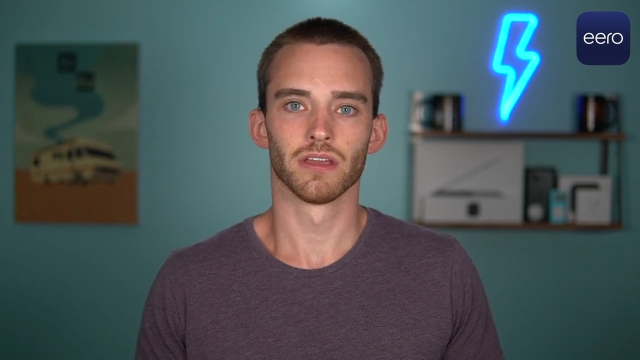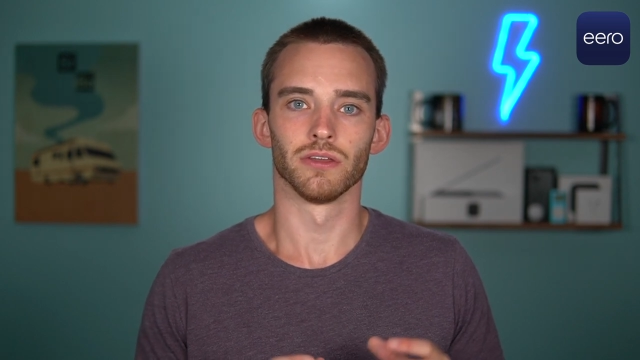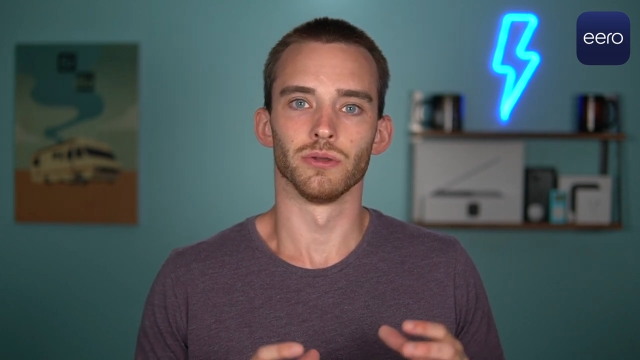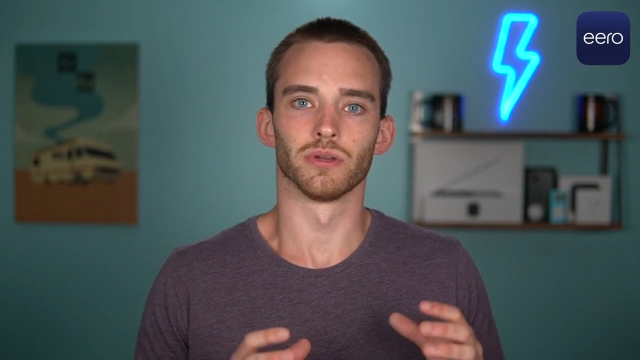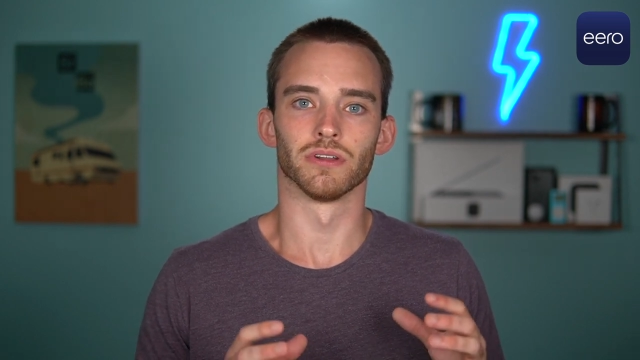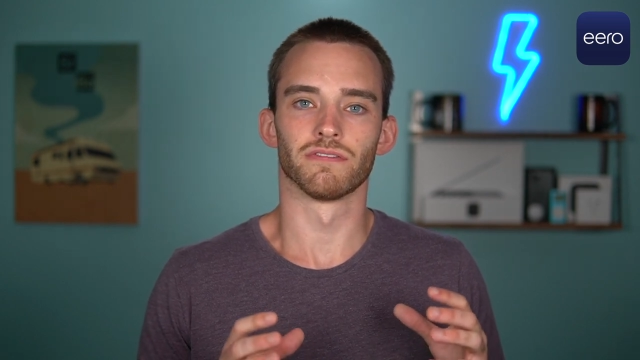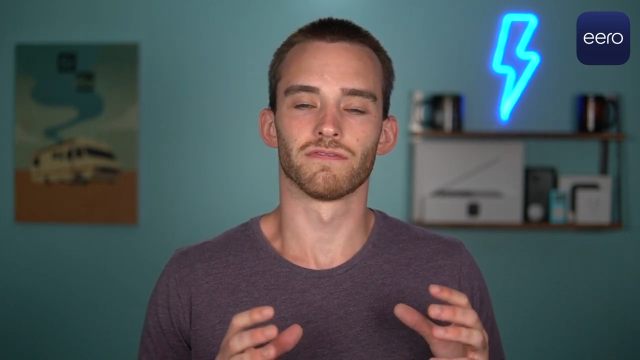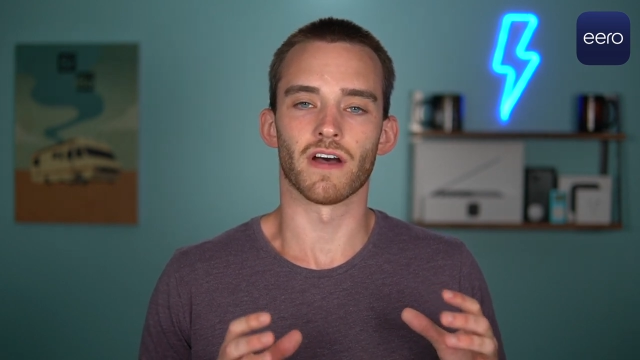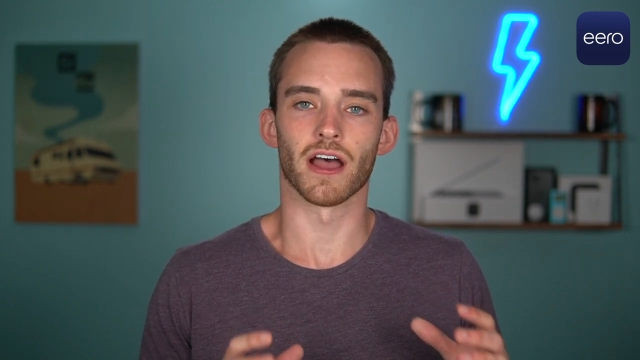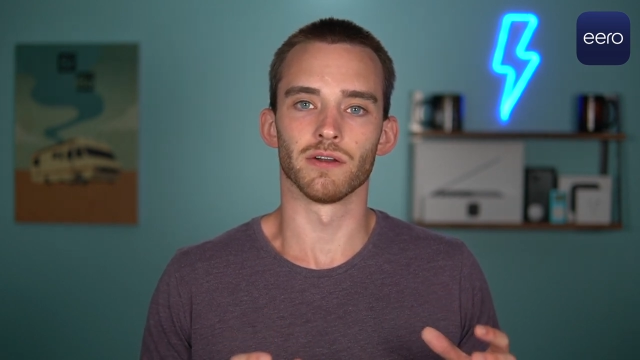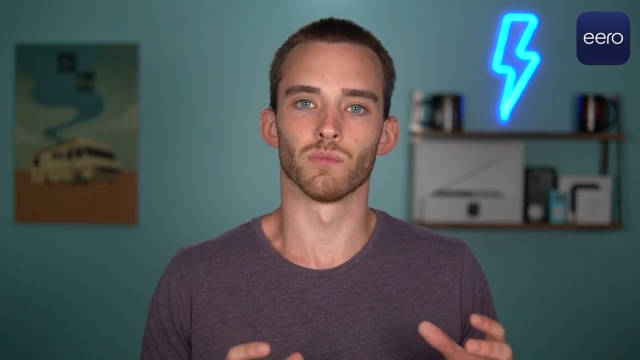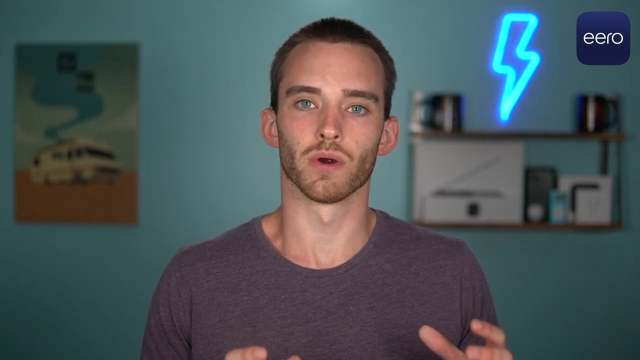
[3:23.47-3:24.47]
You can
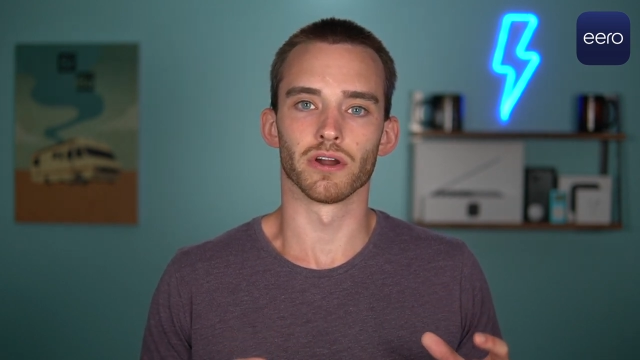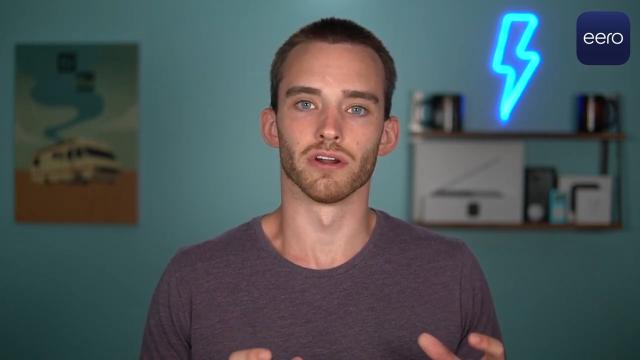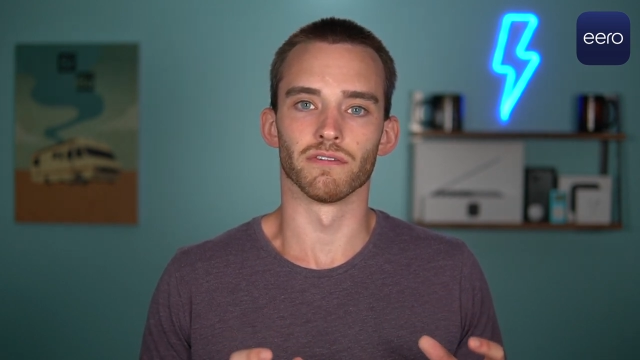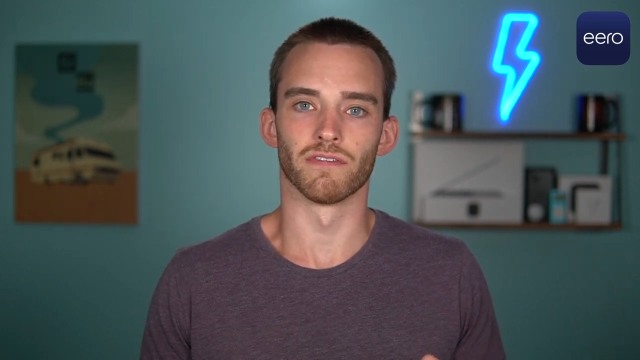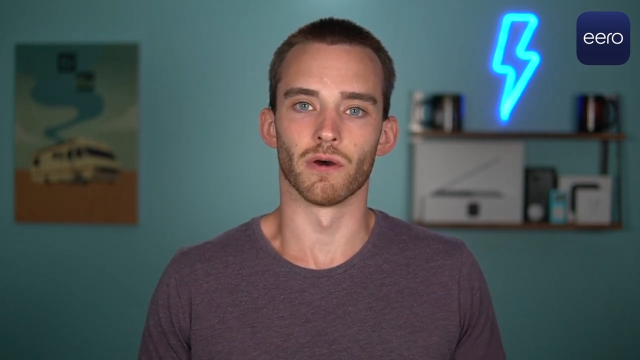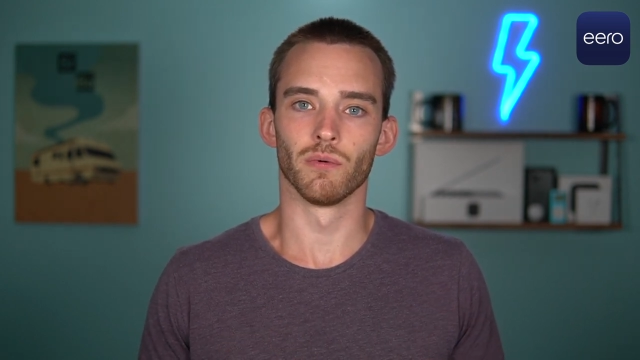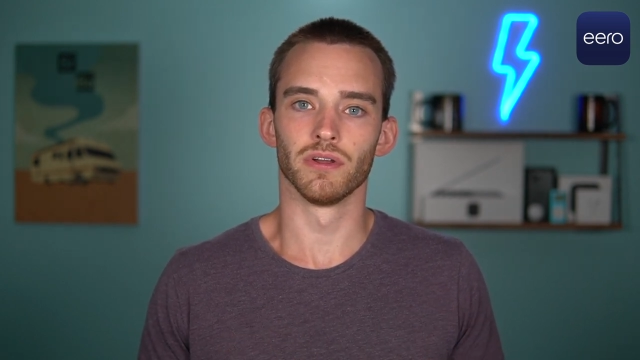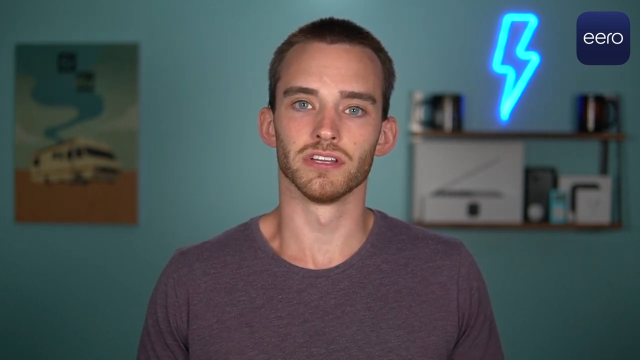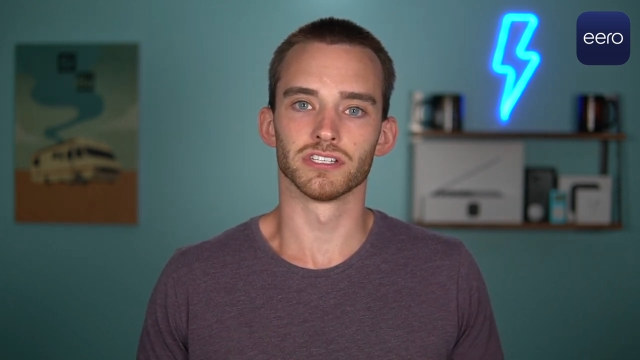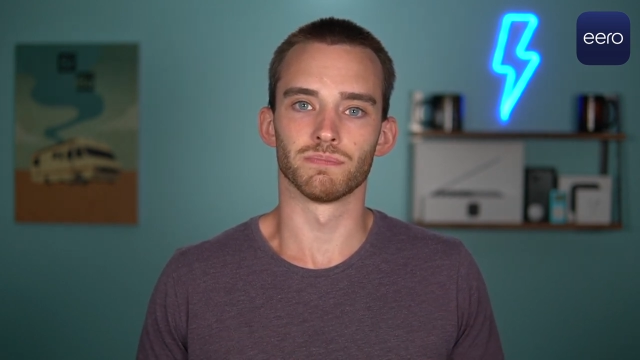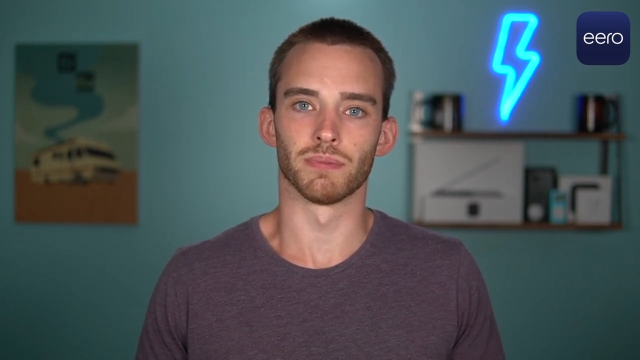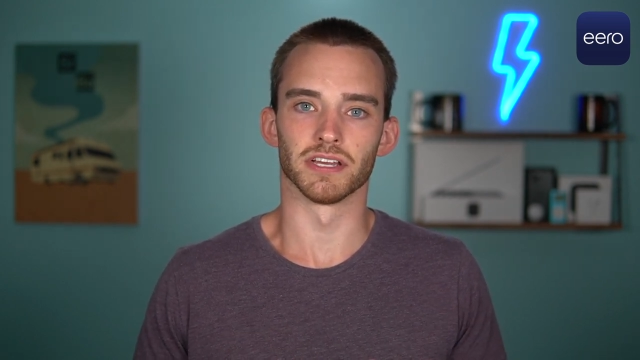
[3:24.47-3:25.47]
find where your phone
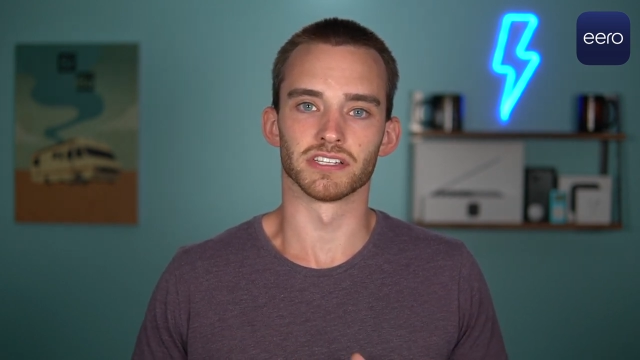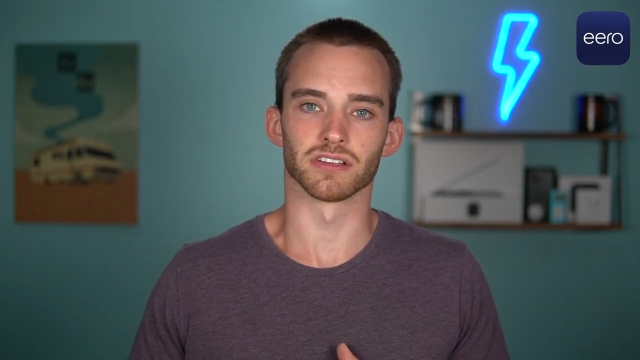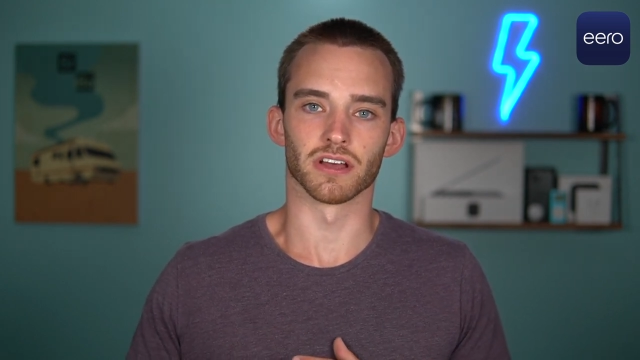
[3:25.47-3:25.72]
is based